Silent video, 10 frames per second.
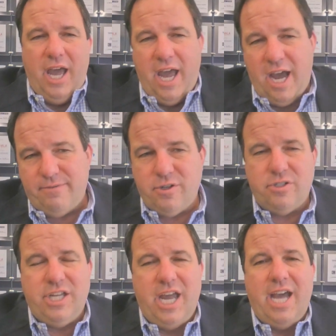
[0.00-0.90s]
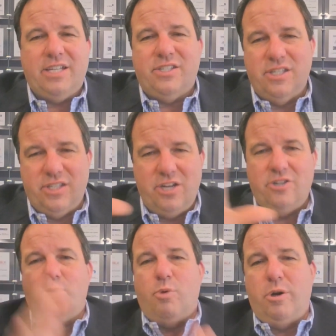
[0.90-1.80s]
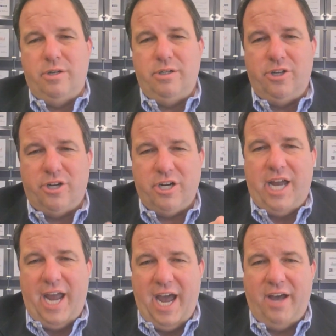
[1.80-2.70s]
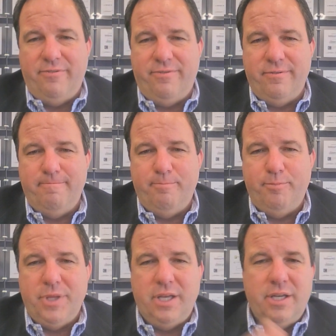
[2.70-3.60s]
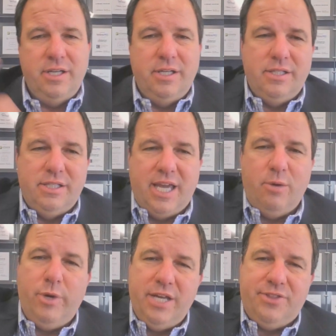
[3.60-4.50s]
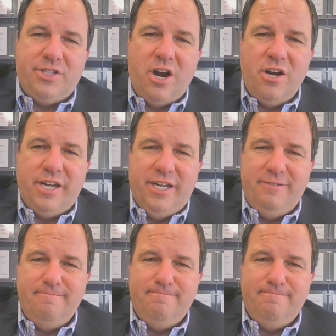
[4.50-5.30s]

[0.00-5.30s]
after taxes, here's what you're going to have. Can we hit the target?